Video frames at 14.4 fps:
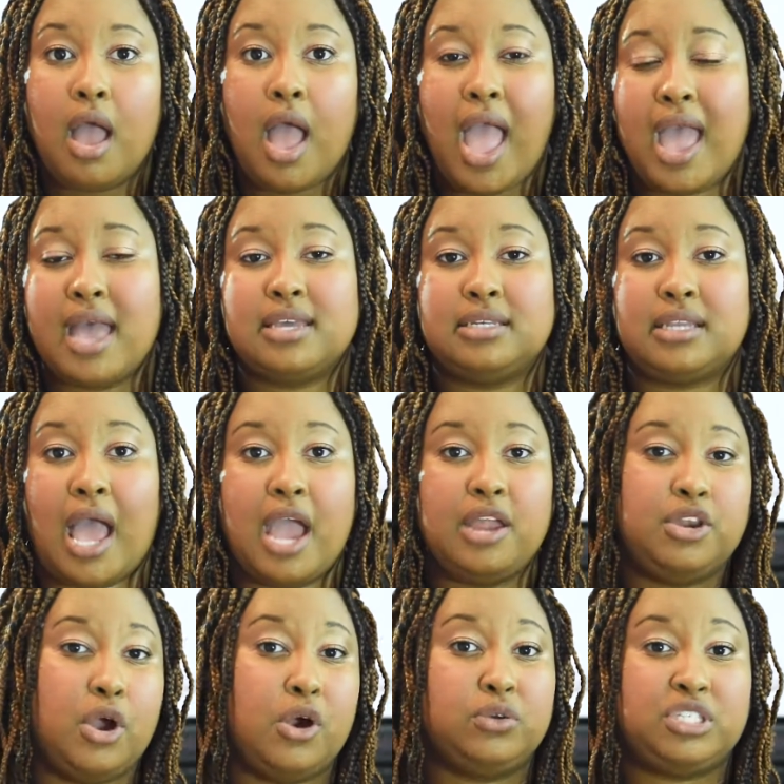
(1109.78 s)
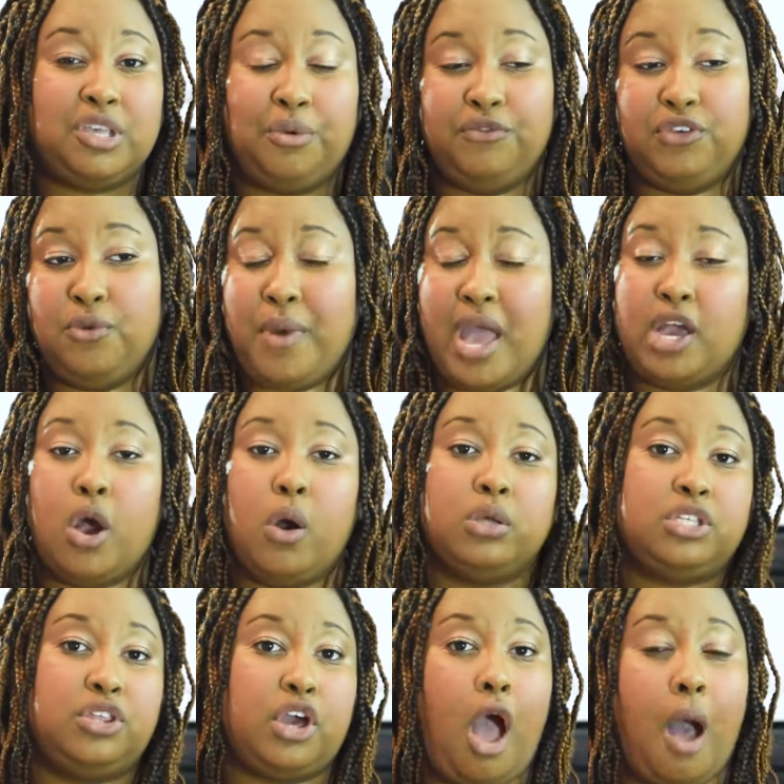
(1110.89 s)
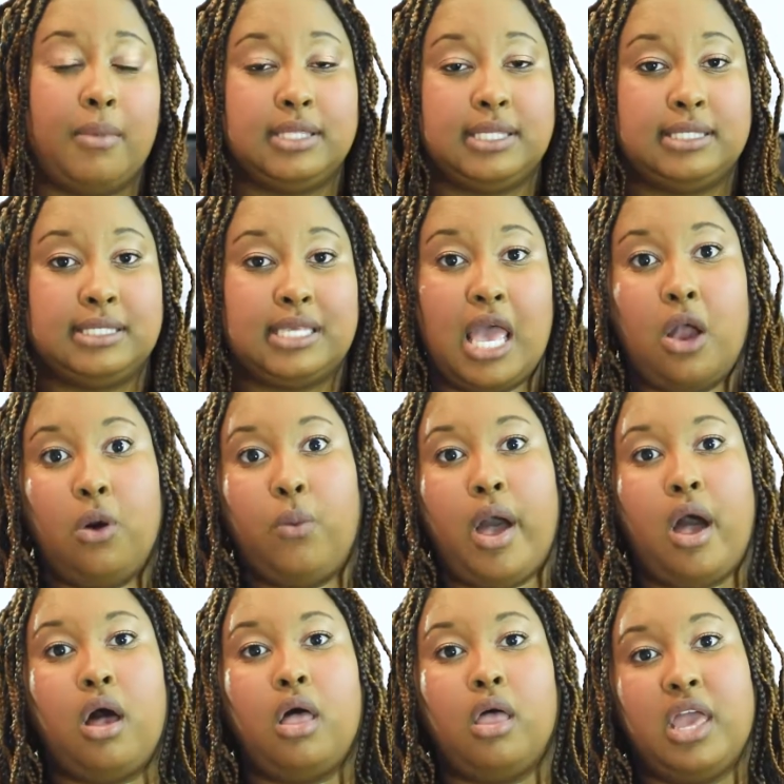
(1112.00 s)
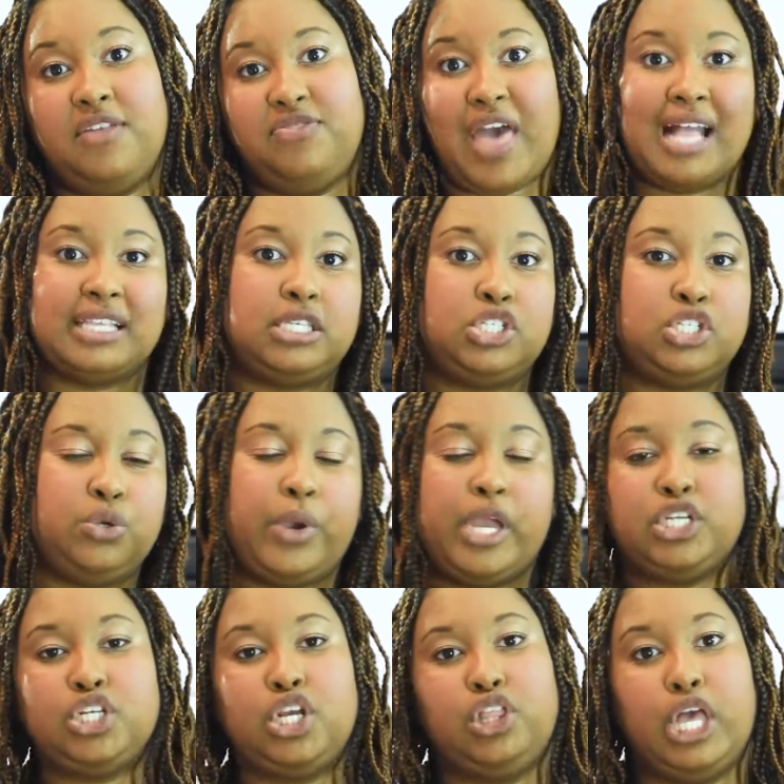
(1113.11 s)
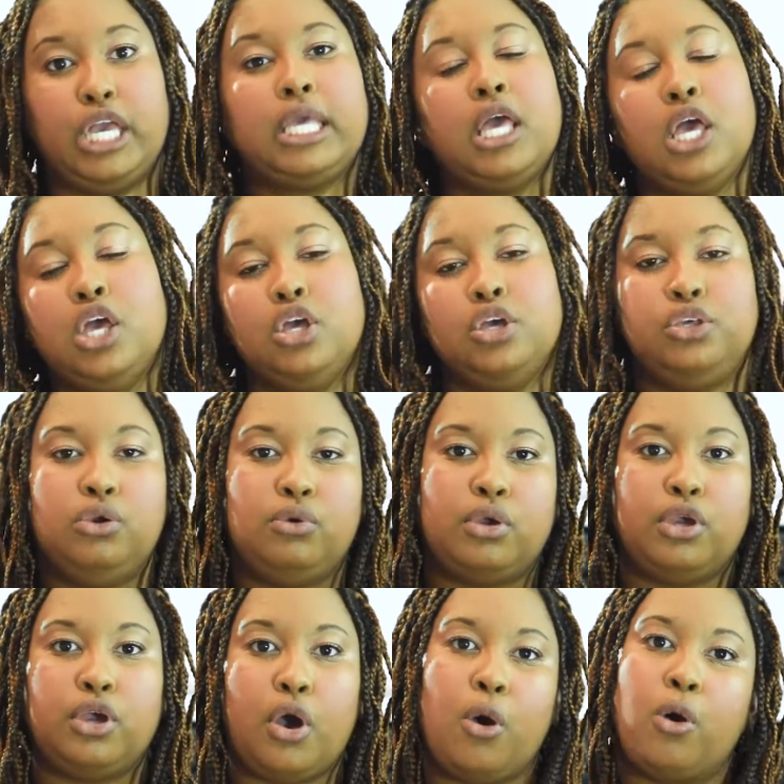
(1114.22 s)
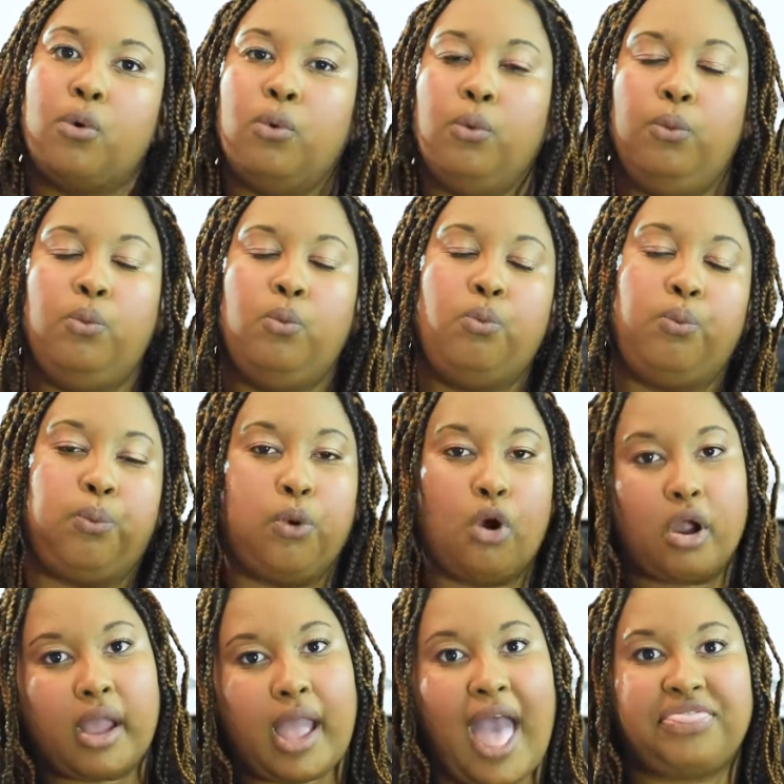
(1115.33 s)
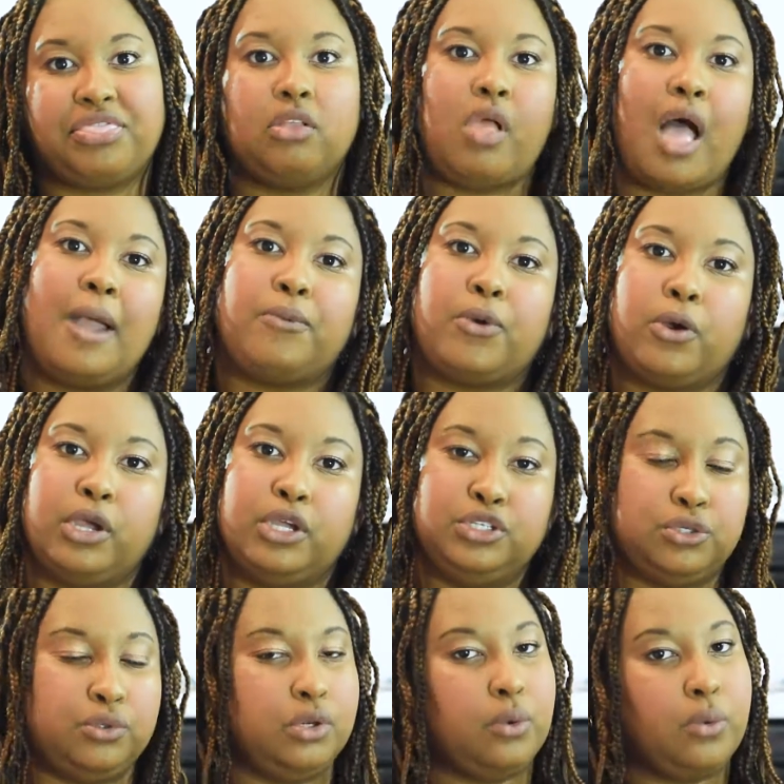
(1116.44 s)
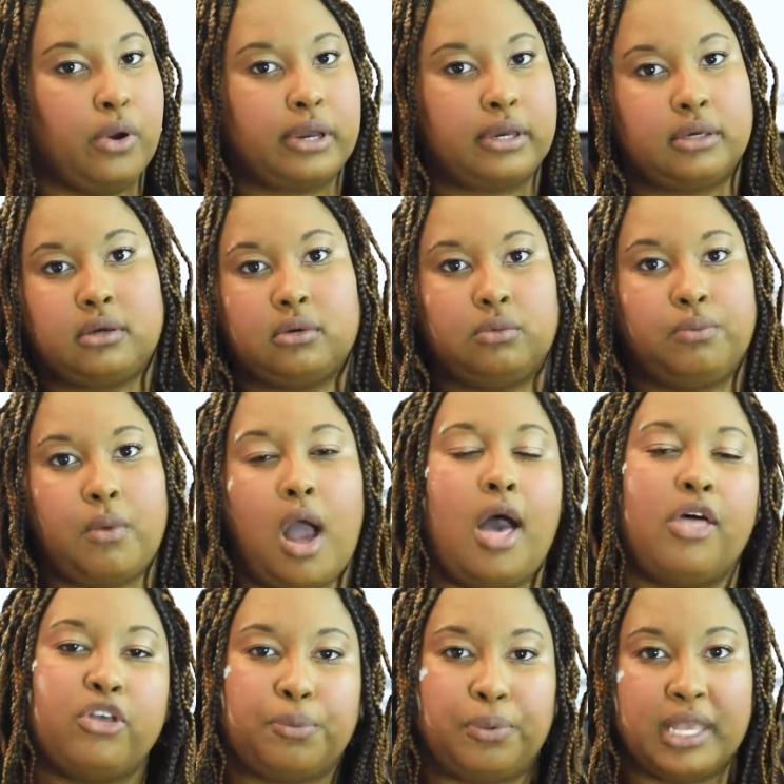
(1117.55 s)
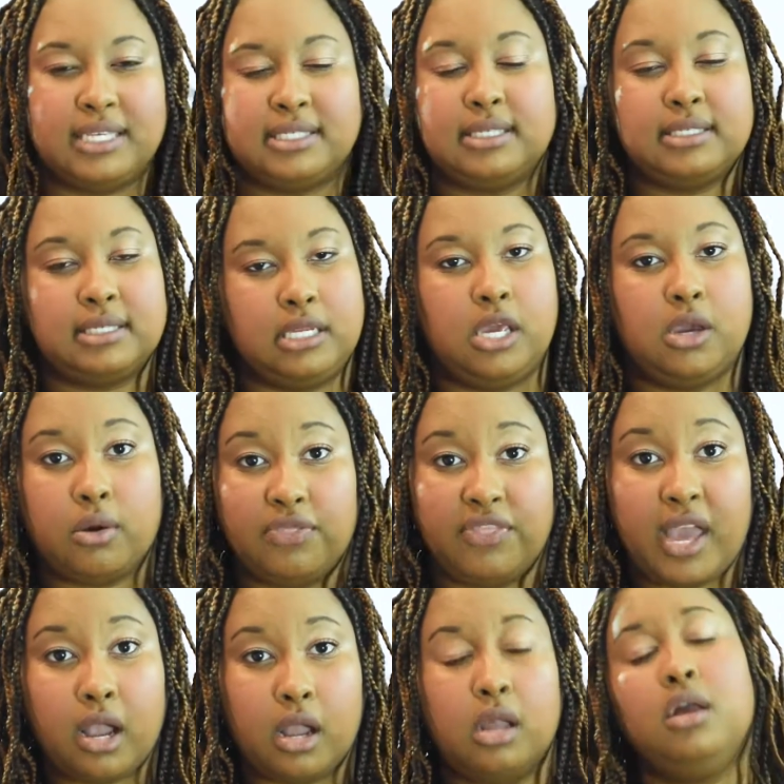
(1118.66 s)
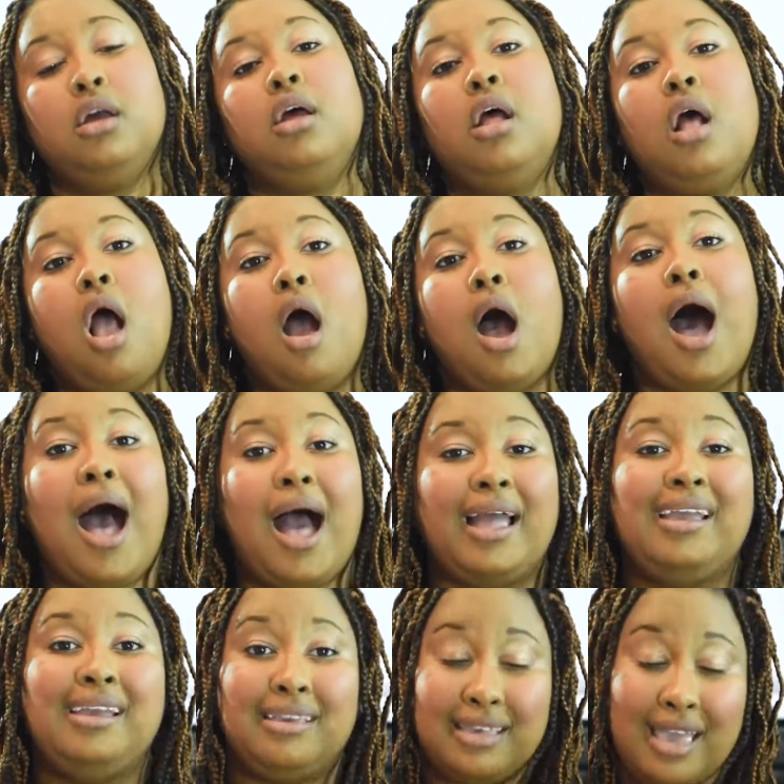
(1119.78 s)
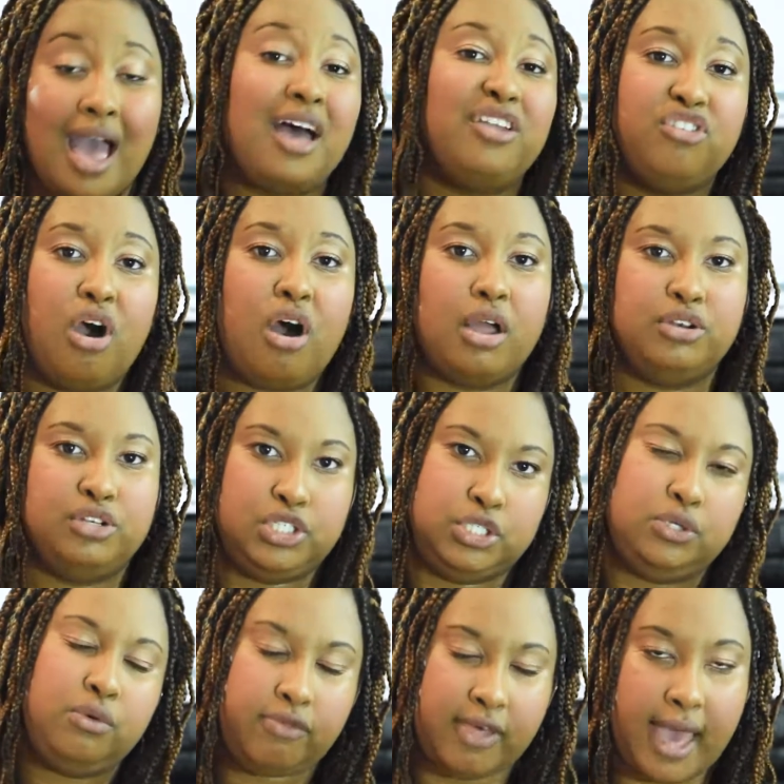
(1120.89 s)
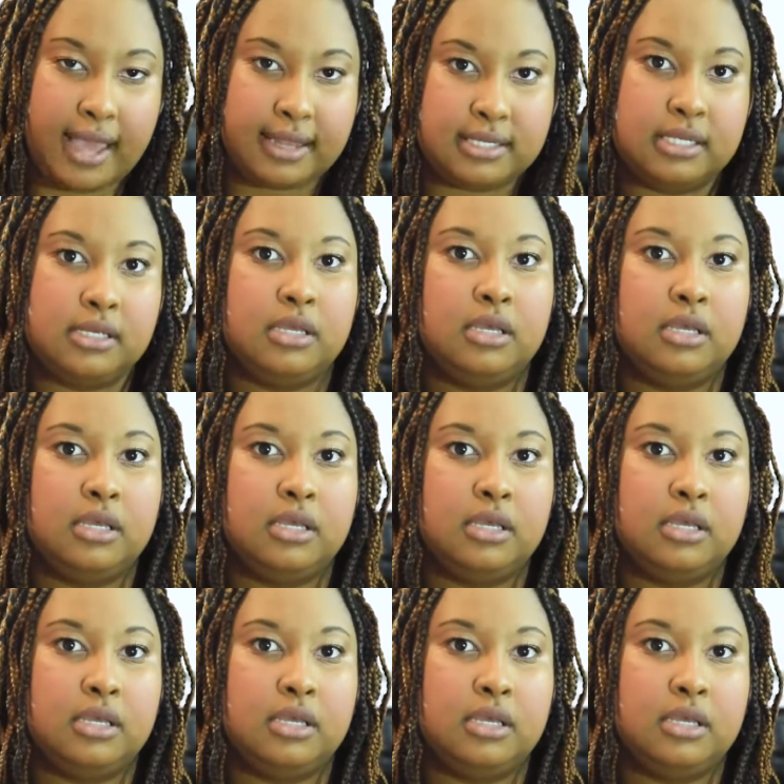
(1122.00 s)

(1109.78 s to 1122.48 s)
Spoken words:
And I know some of you might go into the comments and say, well, in that situation, you can go work at the library and do your work other places and here and there. I cannot do that.